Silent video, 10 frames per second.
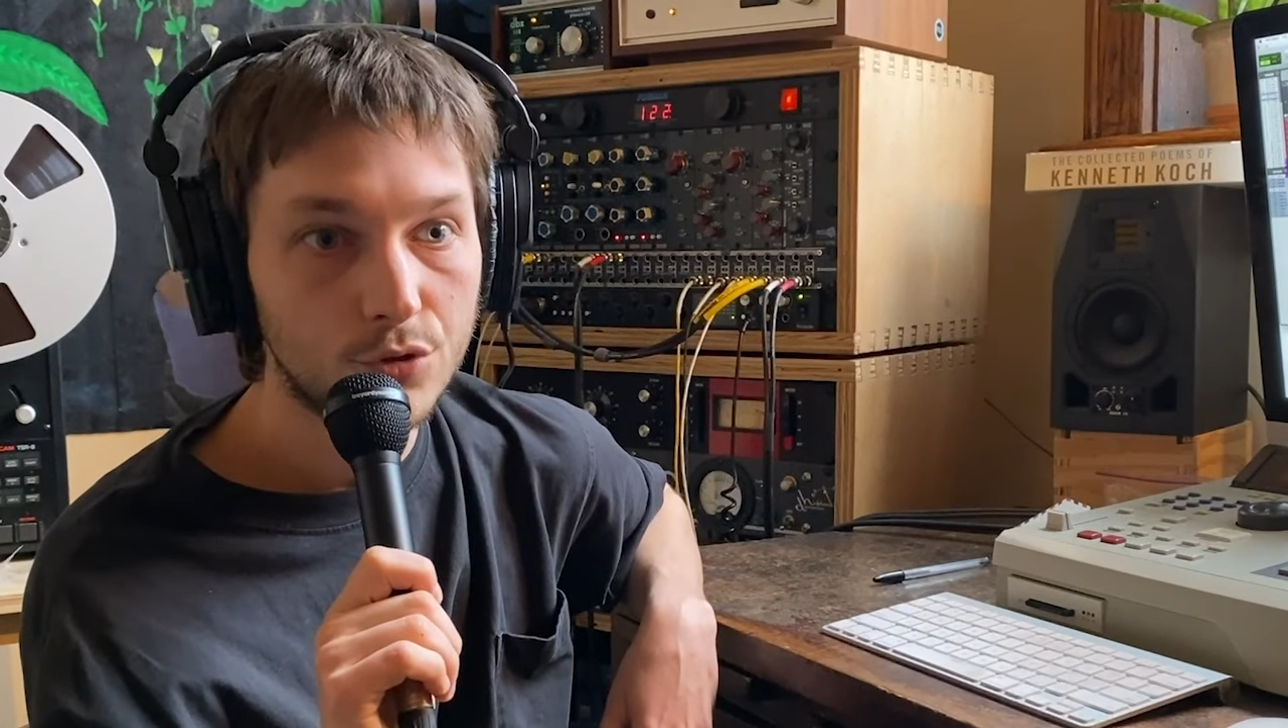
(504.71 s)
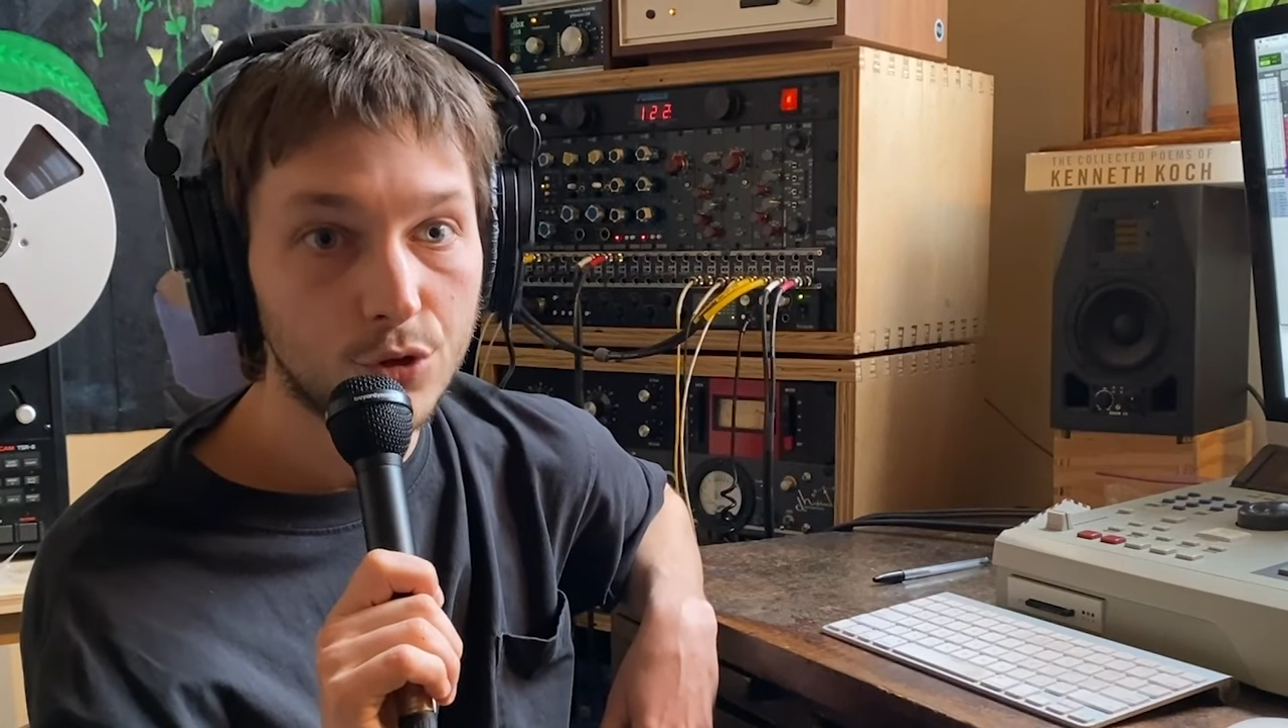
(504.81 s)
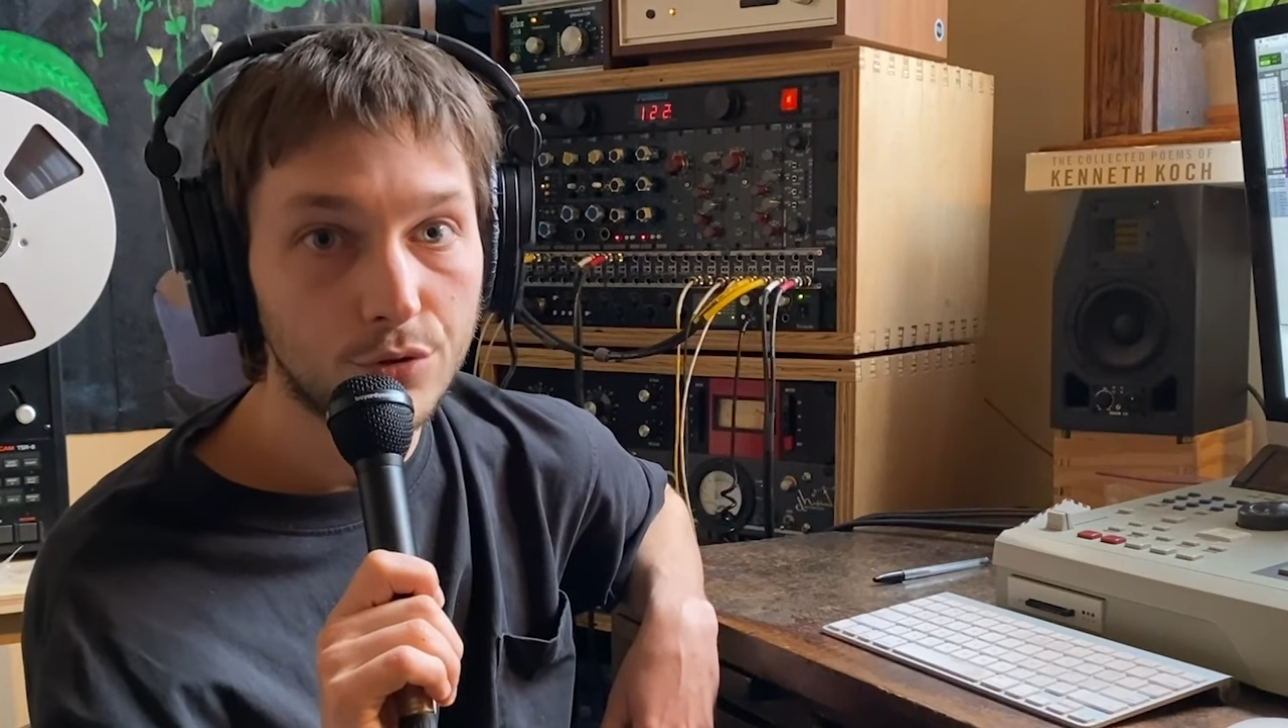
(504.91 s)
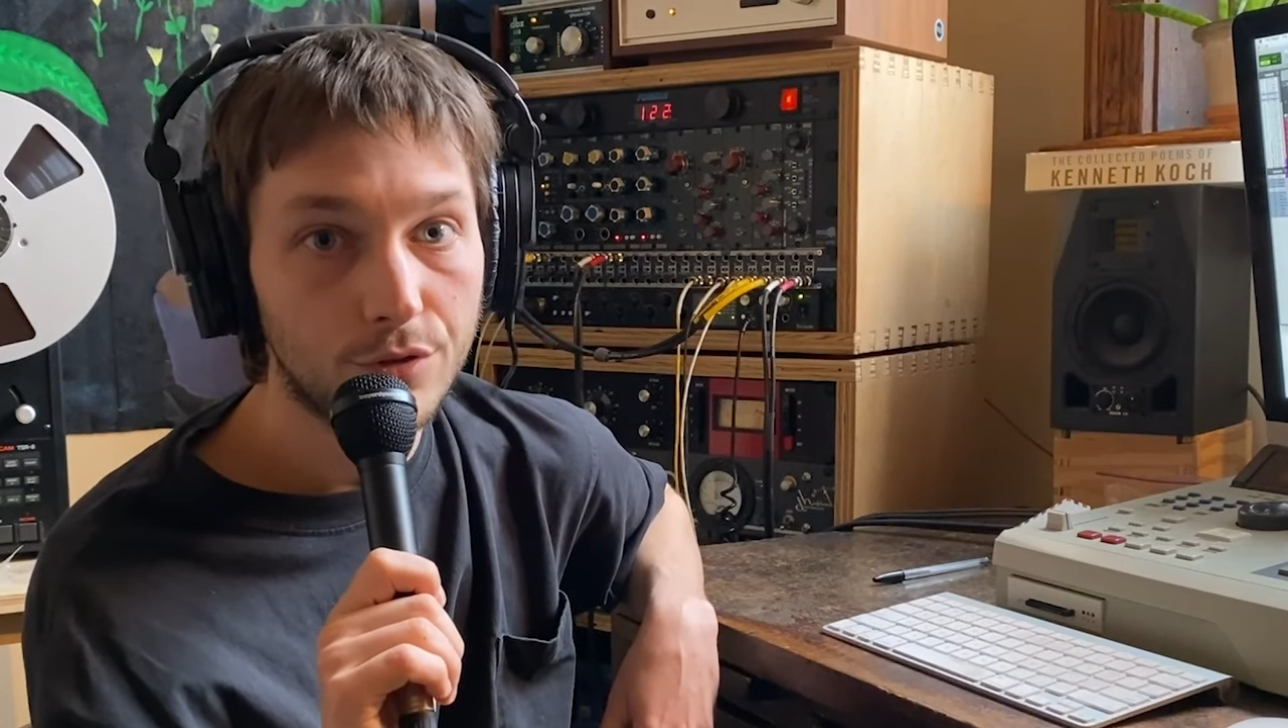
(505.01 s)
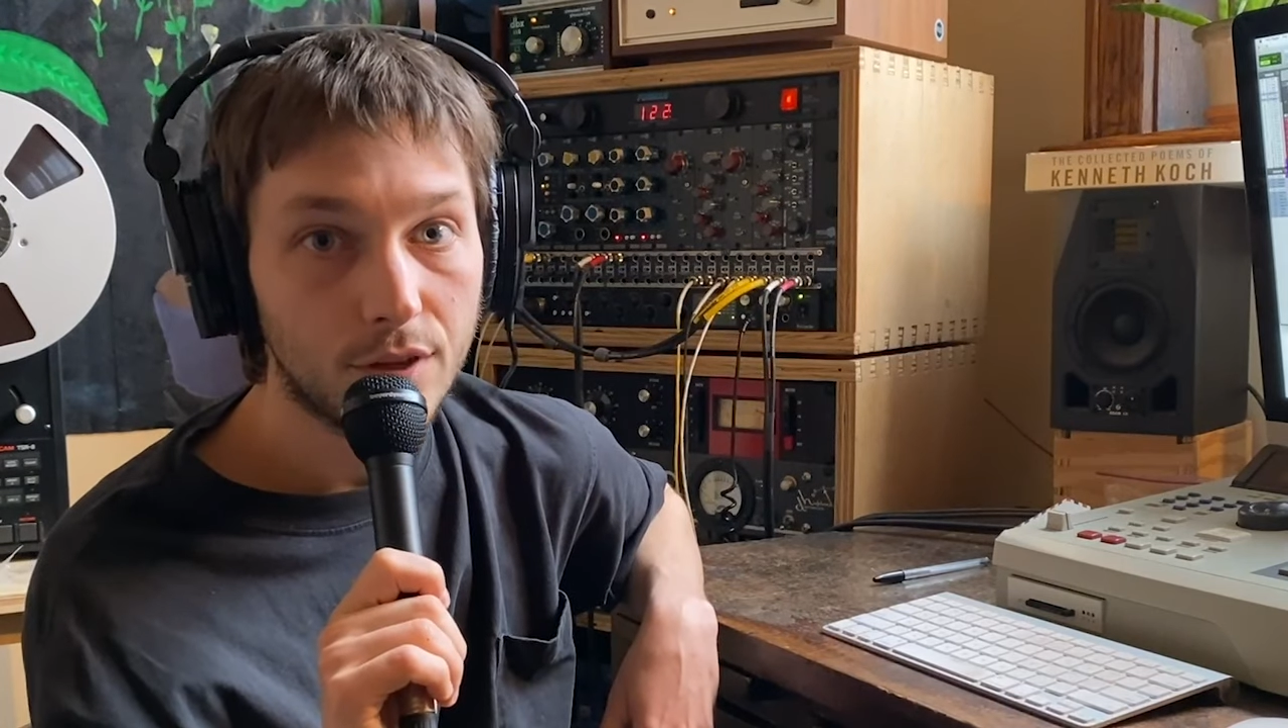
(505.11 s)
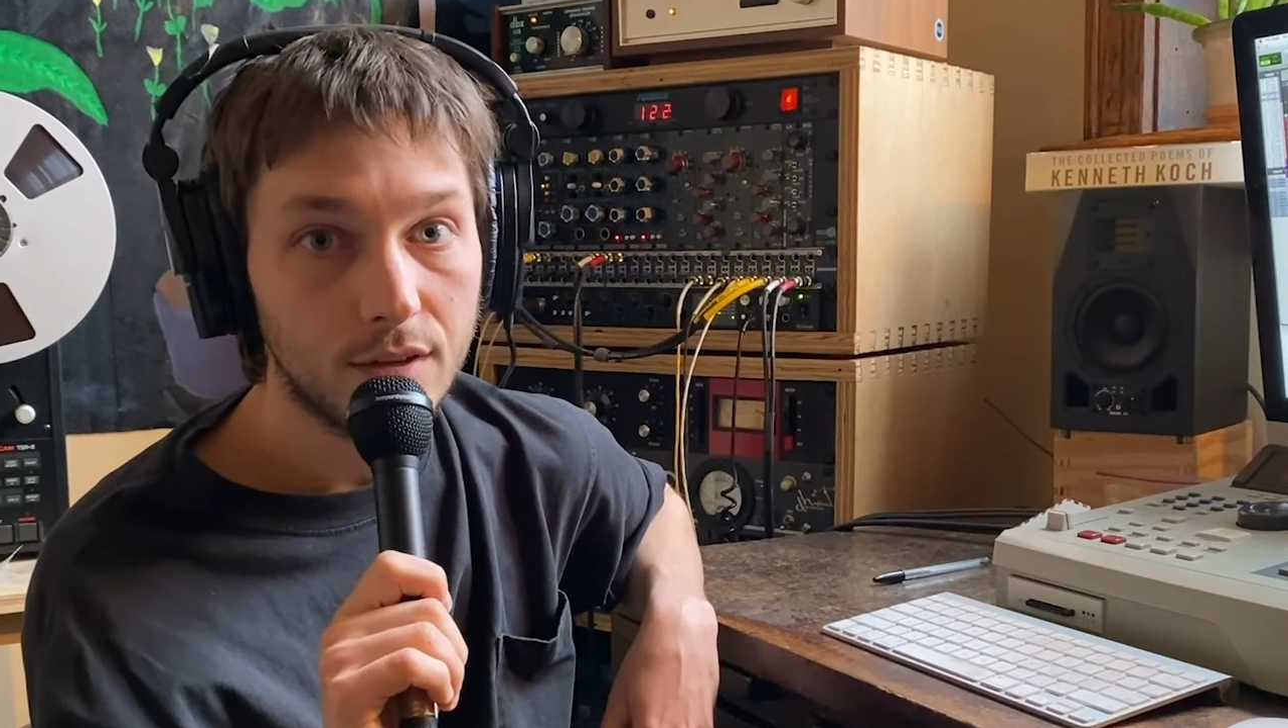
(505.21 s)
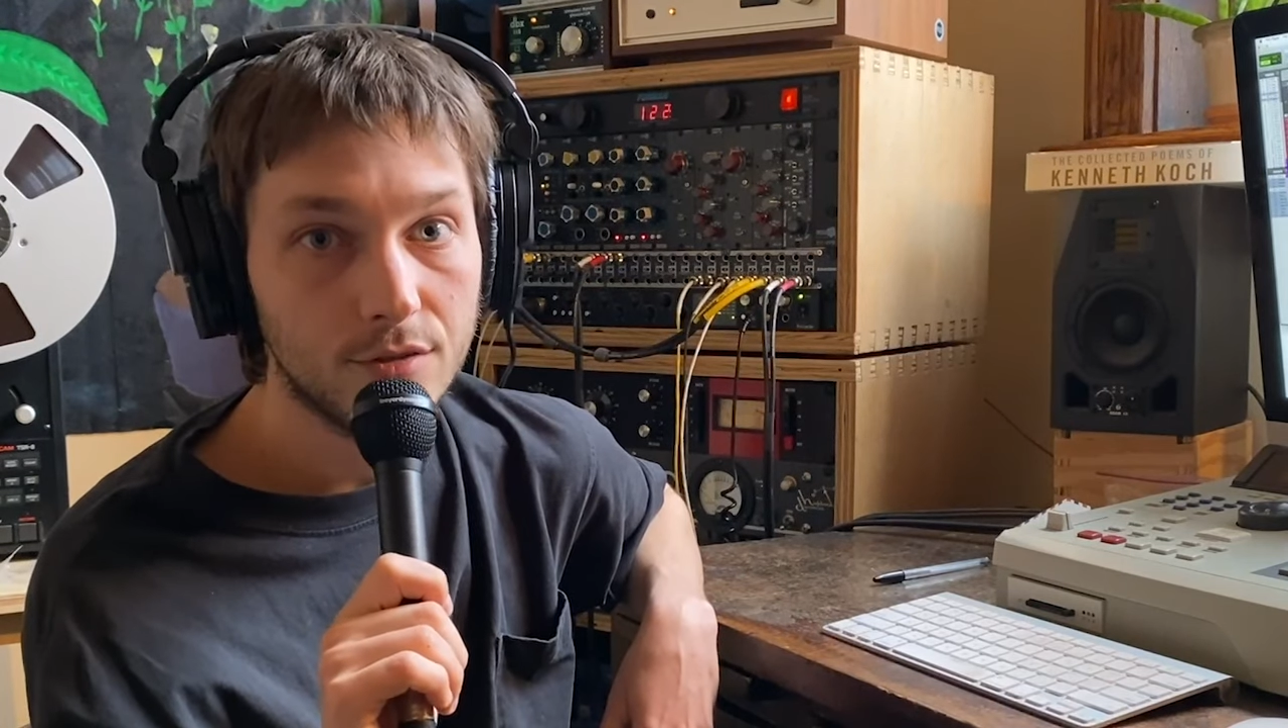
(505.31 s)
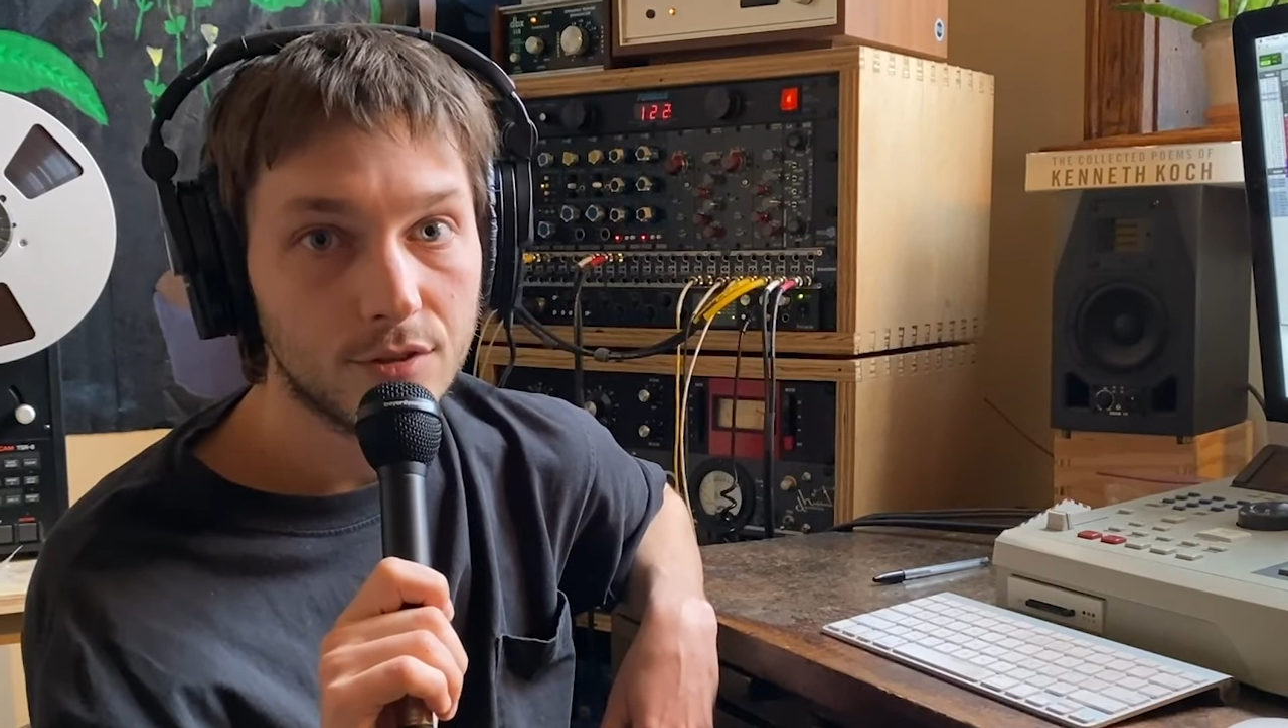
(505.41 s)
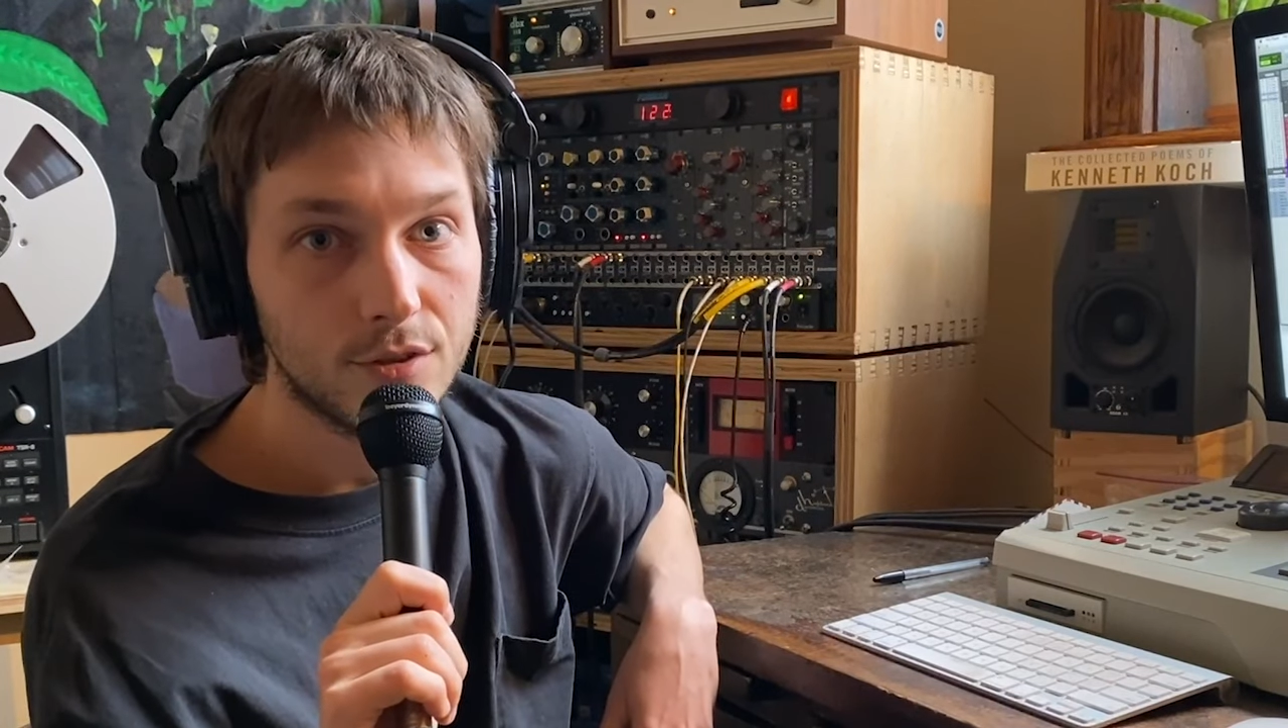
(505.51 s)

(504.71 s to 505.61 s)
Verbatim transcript: new things